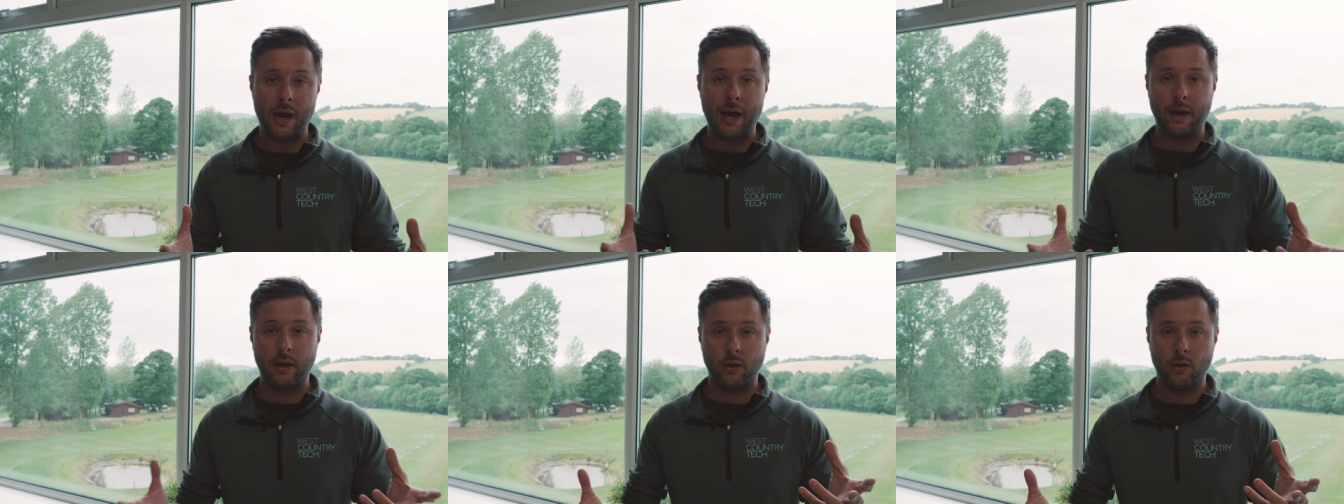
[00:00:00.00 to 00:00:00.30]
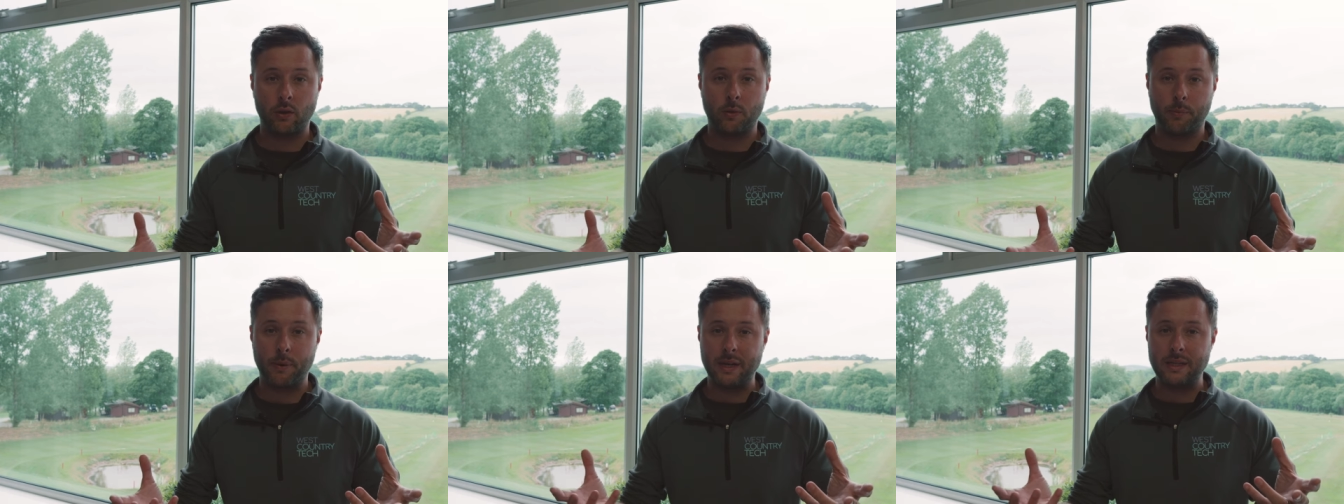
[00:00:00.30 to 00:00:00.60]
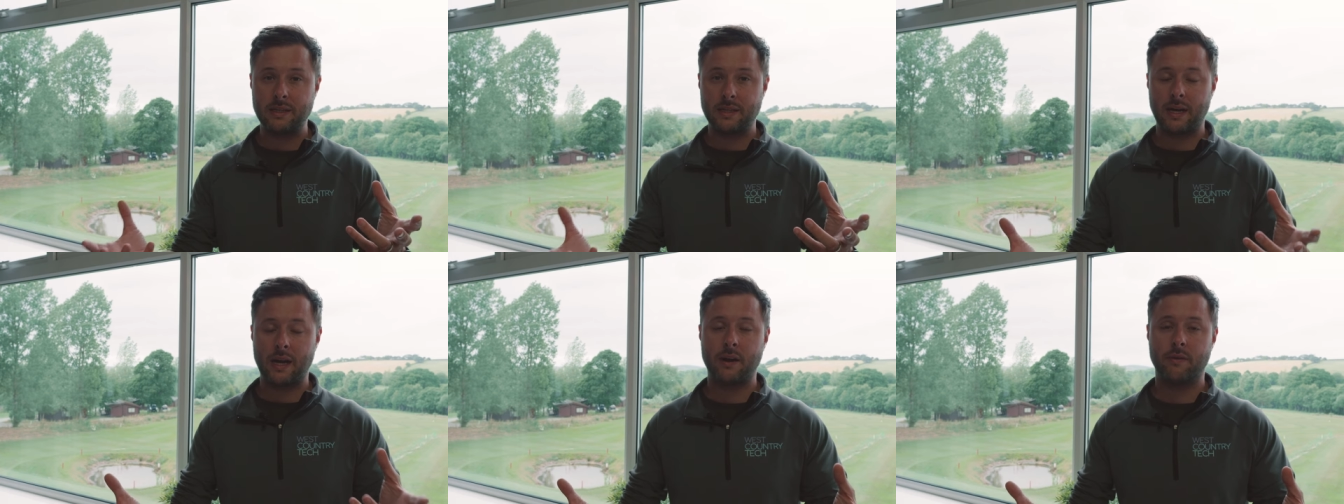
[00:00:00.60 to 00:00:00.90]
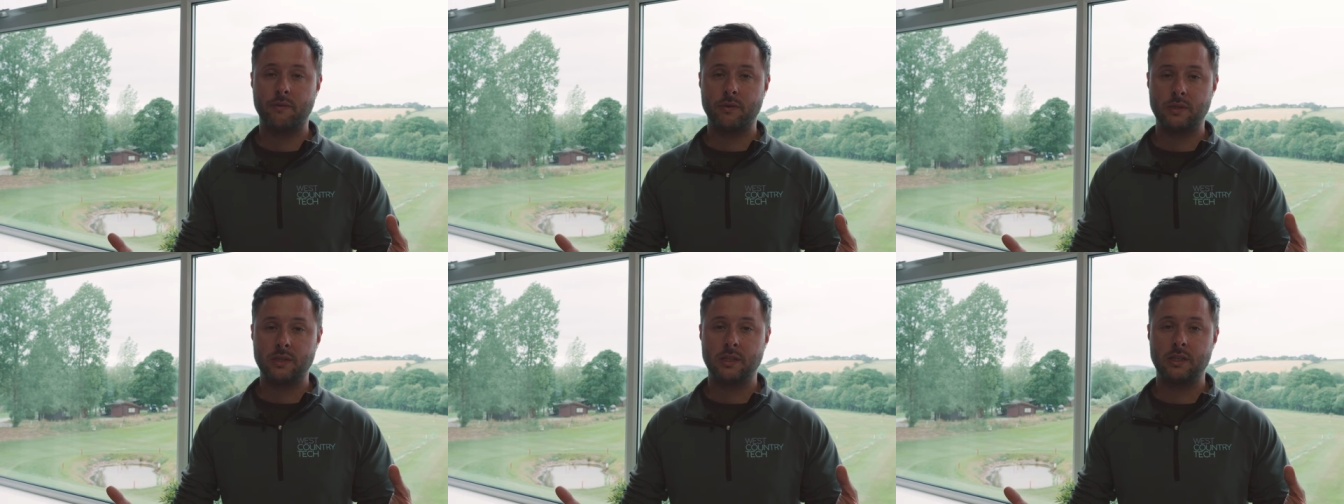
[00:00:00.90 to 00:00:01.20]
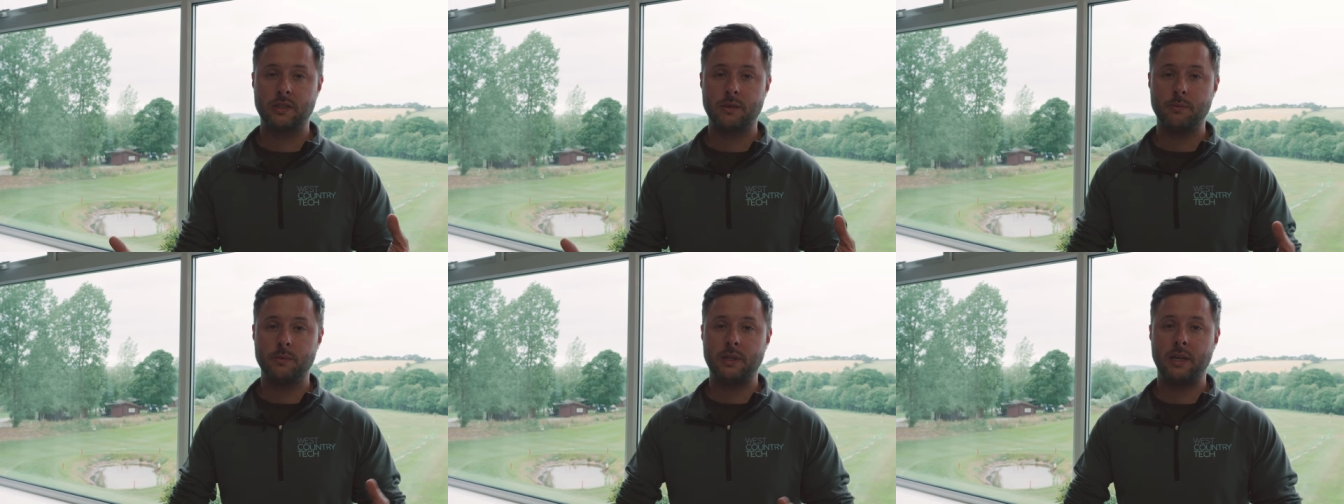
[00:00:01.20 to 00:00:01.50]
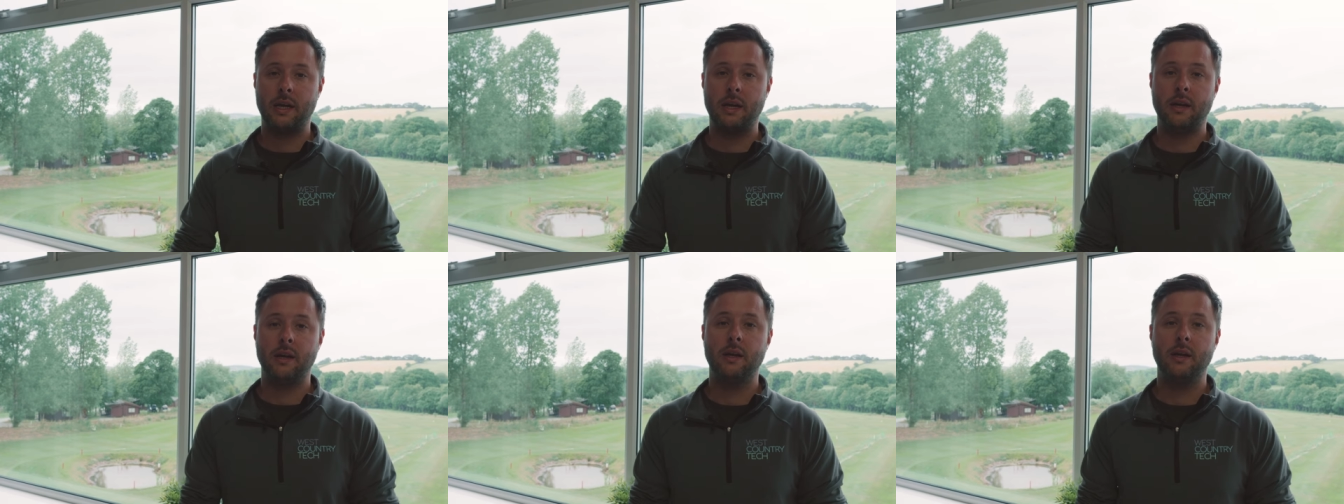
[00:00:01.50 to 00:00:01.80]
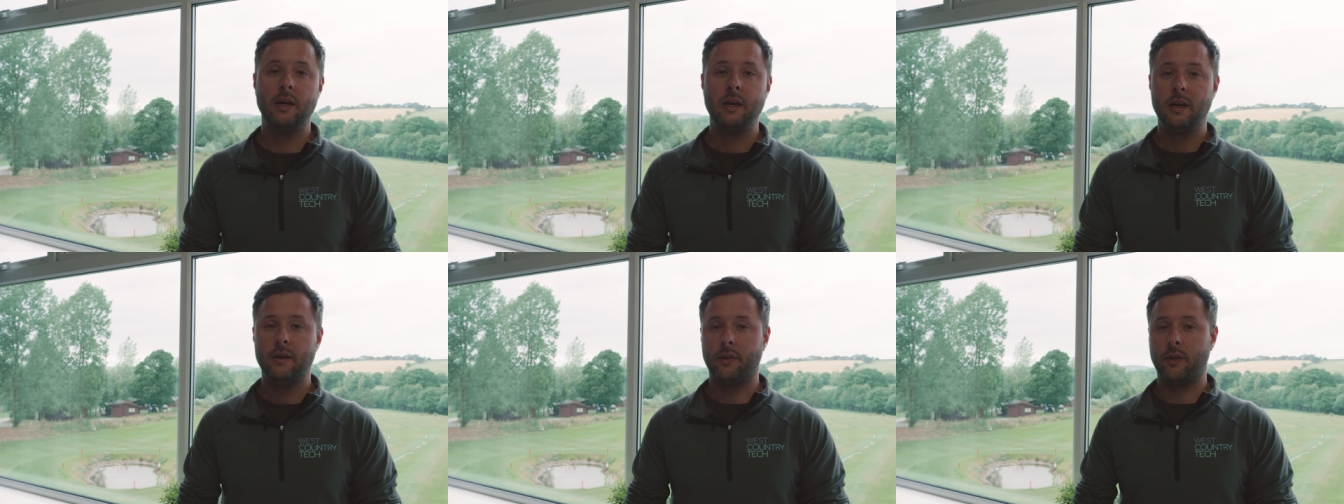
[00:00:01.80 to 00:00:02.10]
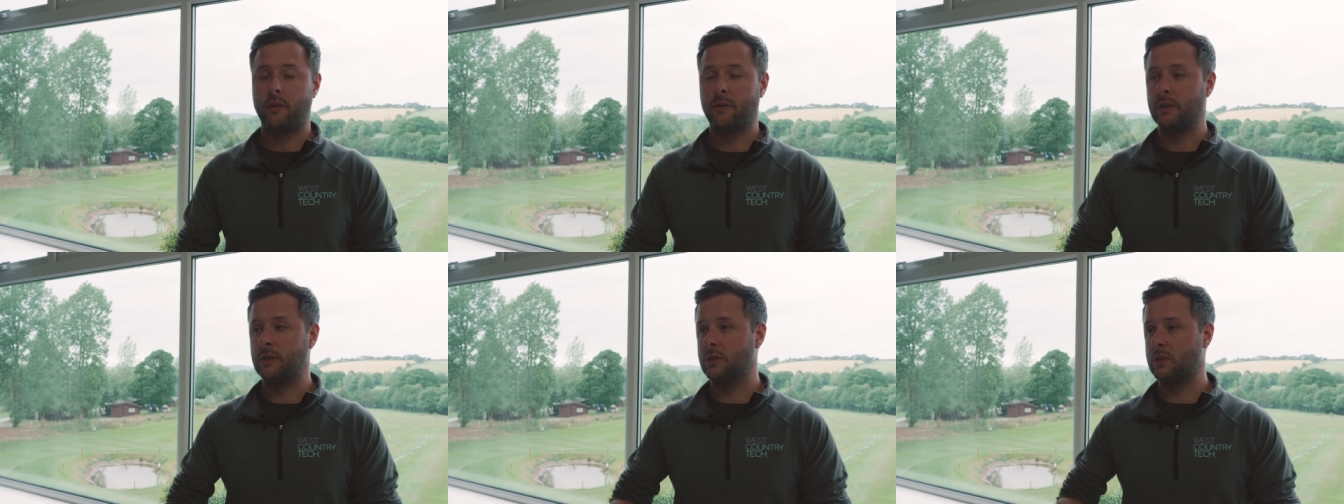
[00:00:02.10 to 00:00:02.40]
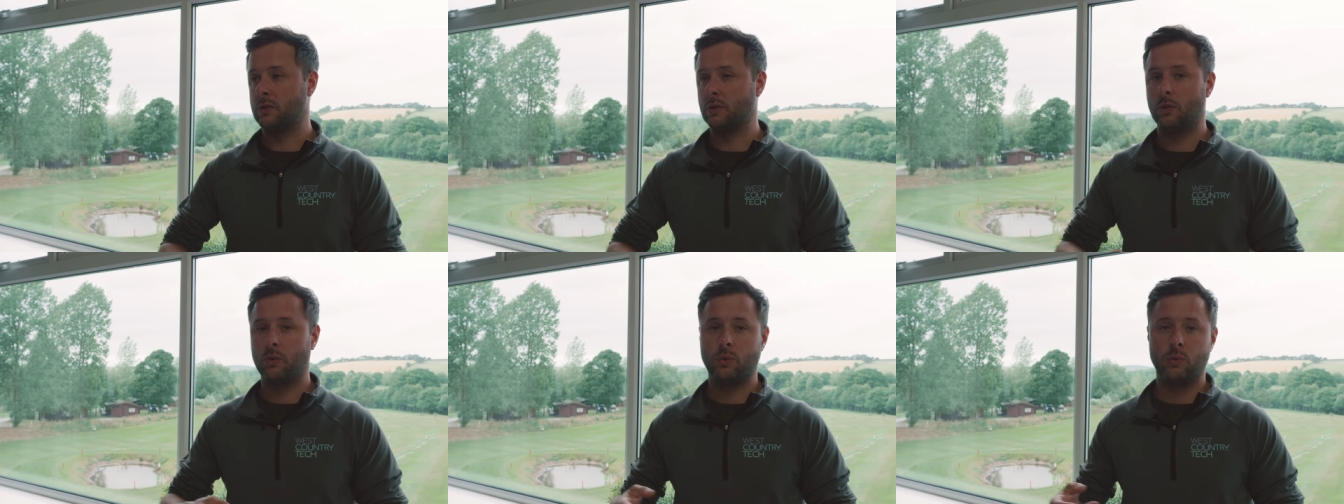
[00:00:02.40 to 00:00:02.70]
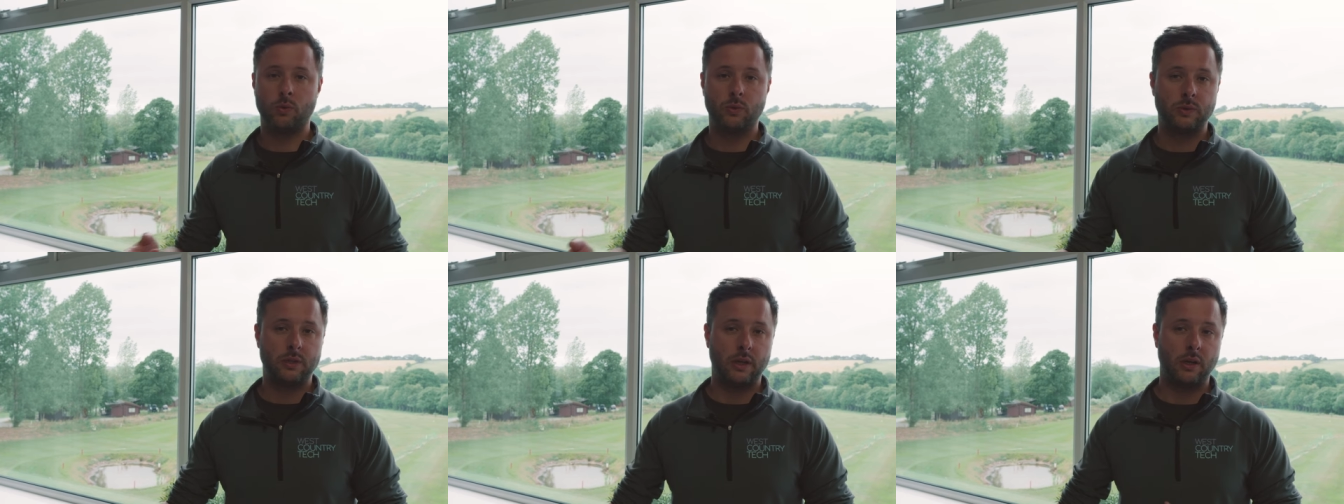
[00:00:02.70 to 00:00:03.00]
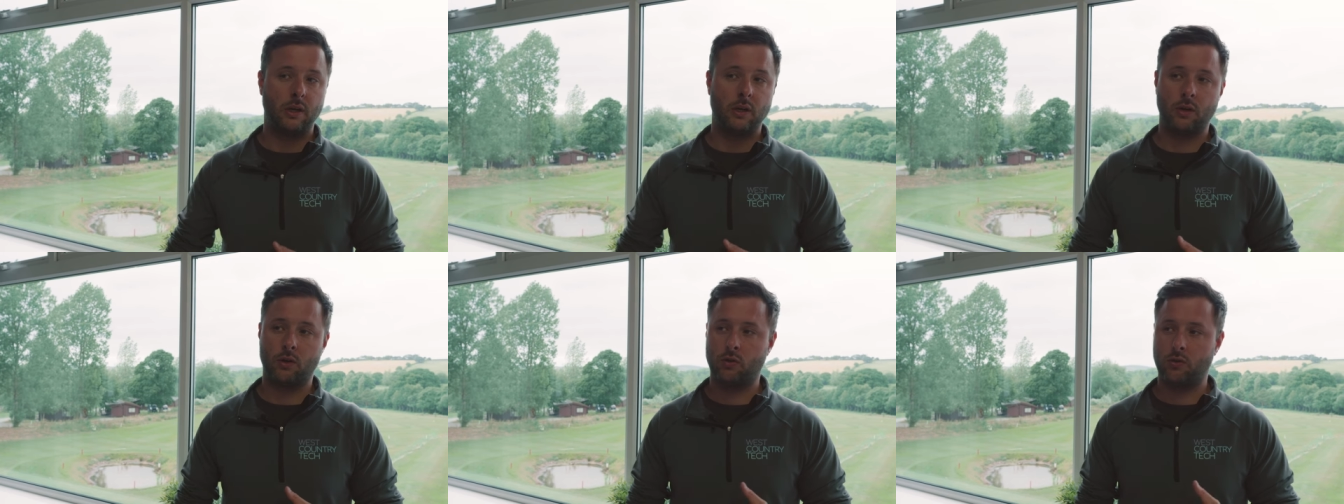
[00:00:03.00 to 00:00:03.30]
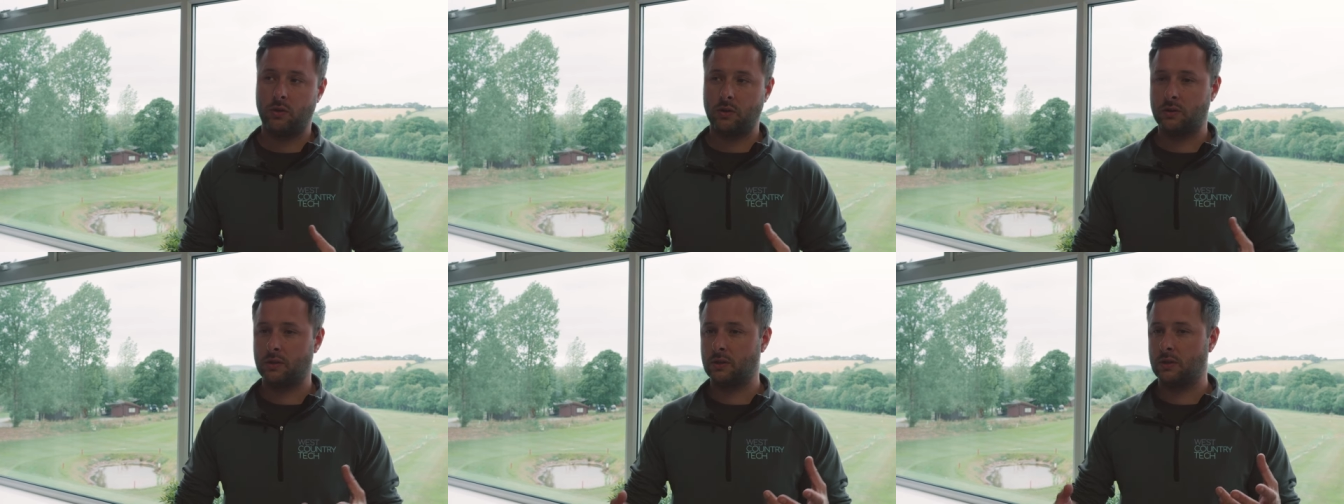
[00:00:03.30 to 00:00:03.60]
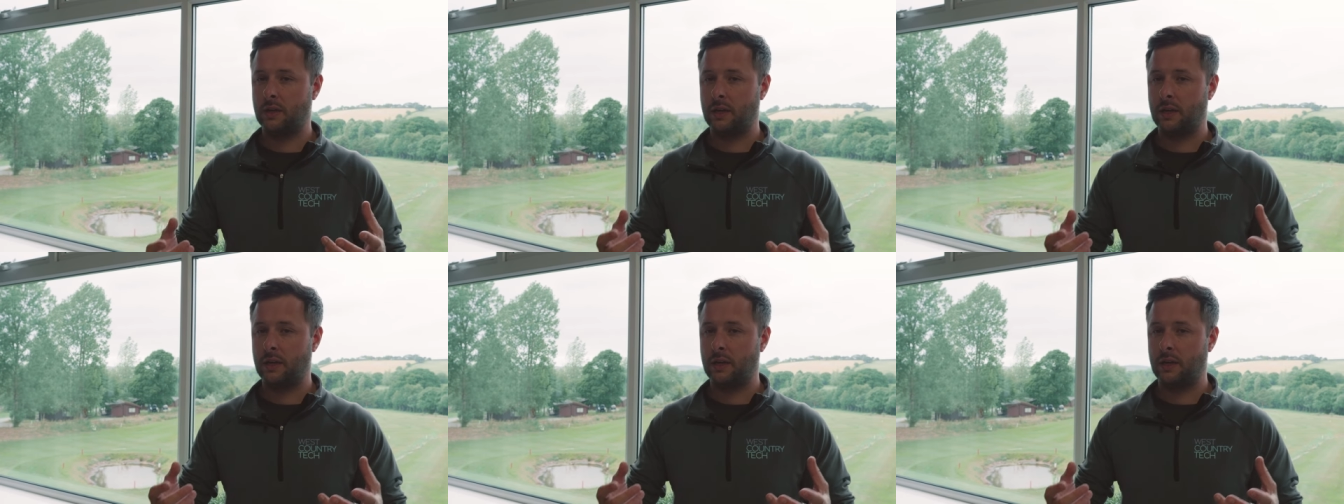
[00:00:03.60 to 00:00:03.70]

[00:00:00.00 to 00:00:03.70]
analog-based camera systems here that were installed uh, across